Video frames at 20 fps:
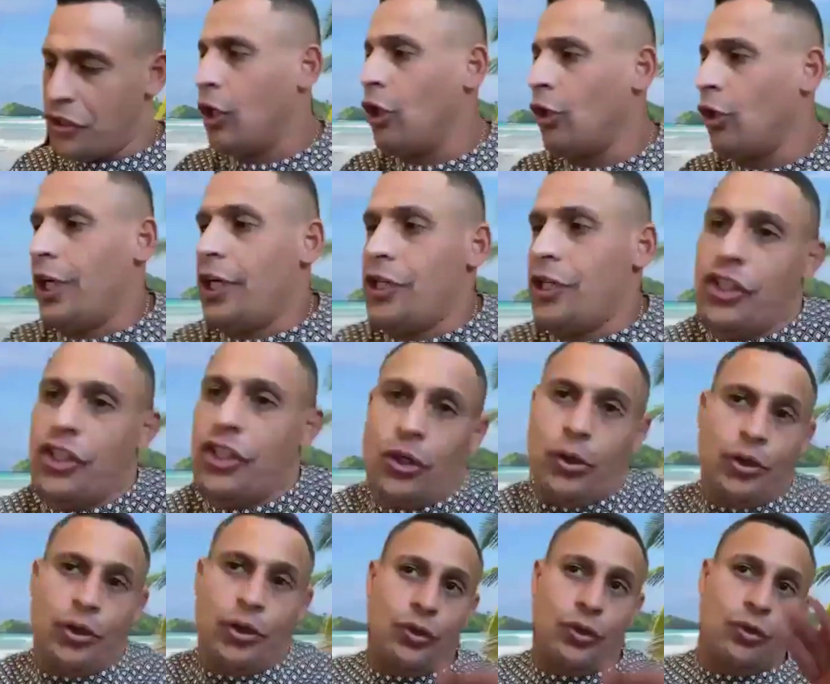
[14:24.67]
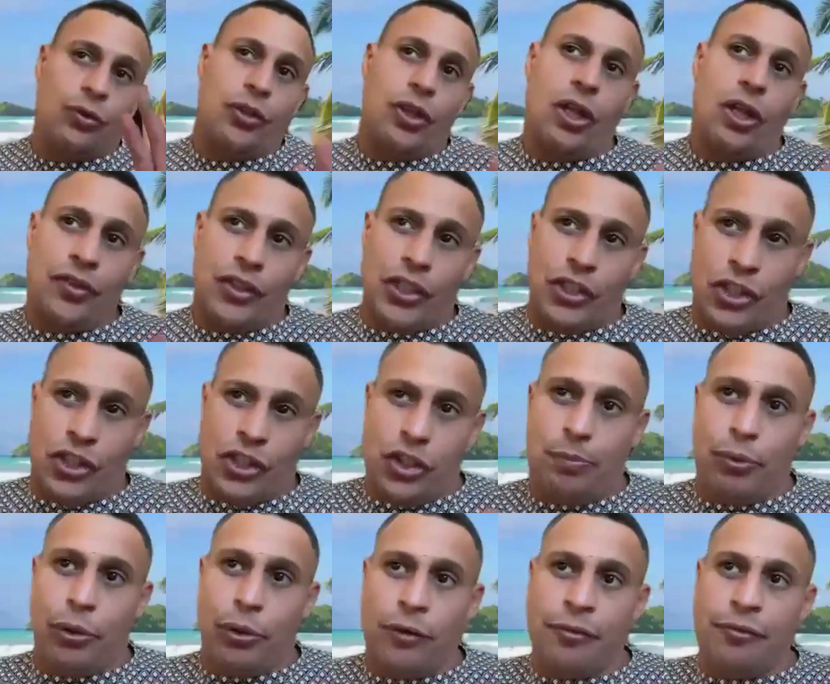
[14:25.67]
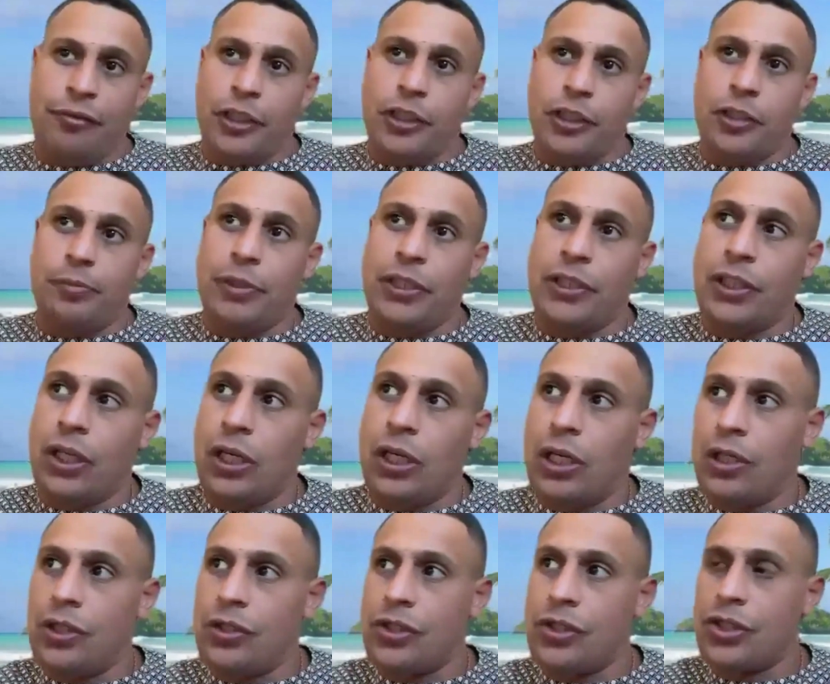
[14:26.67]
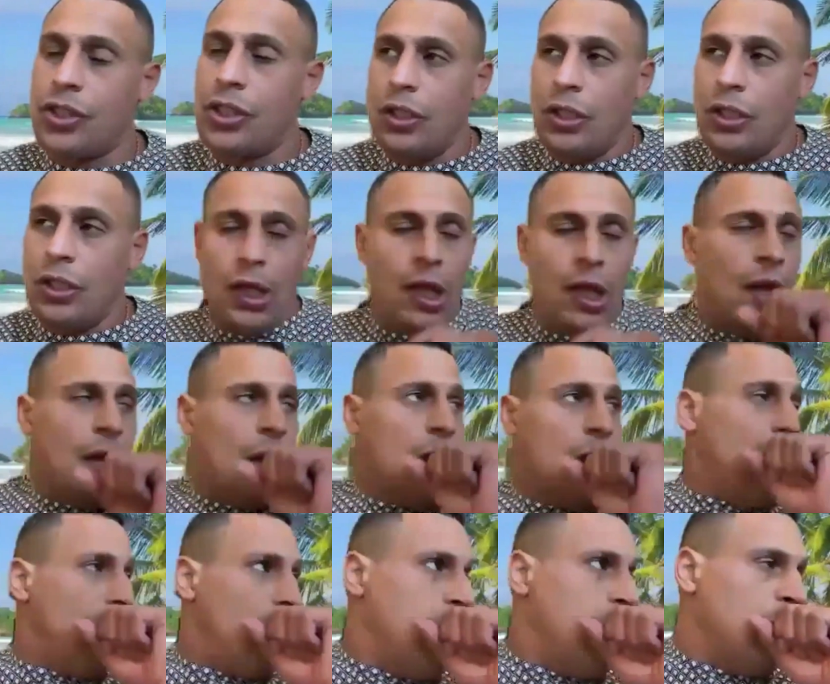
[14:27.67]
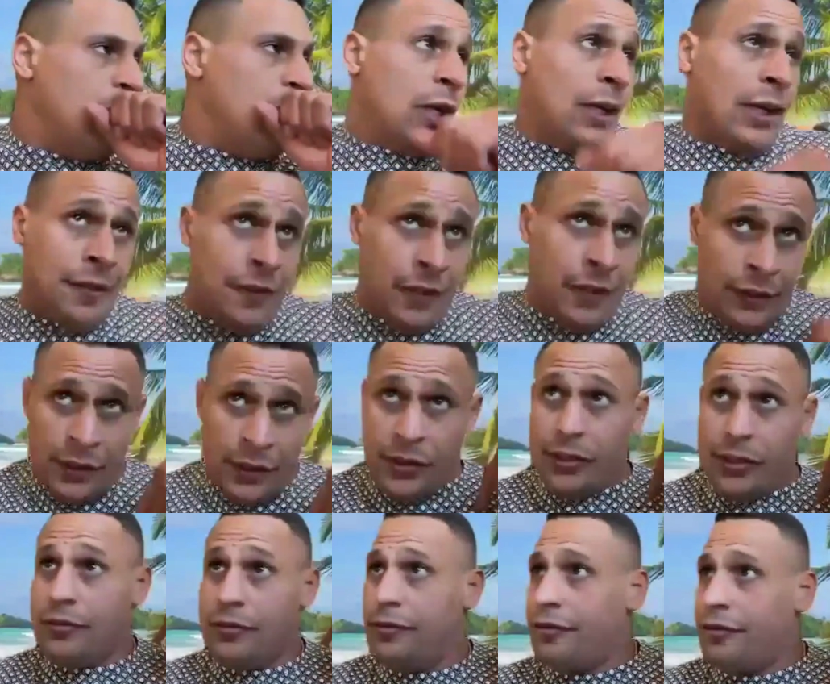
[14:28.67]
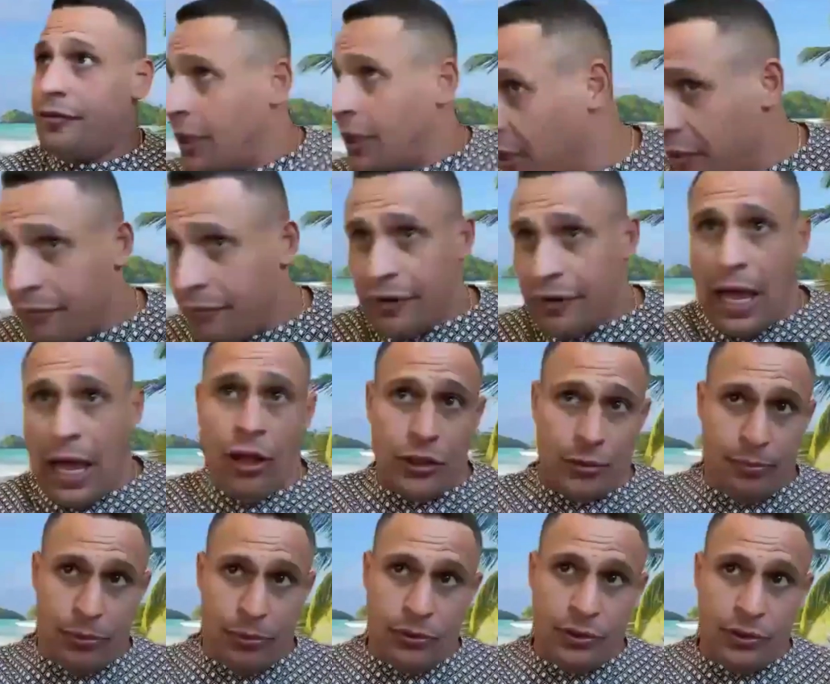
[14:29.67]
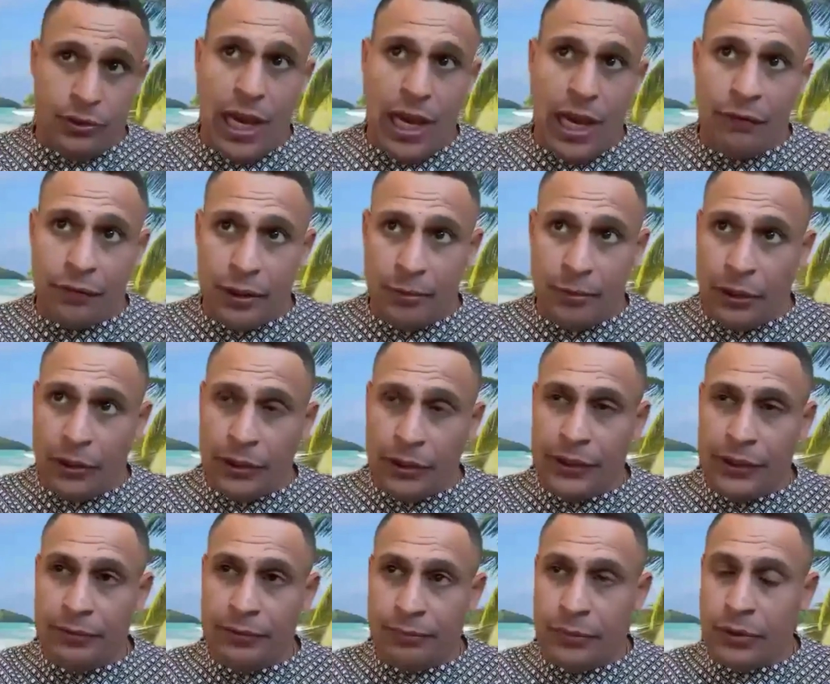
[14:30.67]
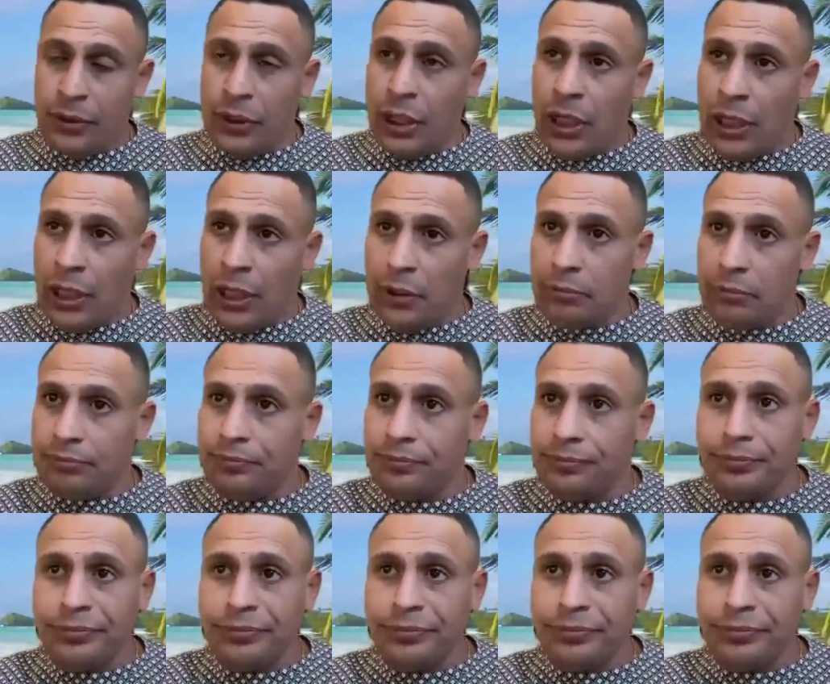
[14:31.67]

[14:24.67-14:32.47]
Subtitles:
Okay, so this is perfect because, and I think this is very valuable to everybody. Um,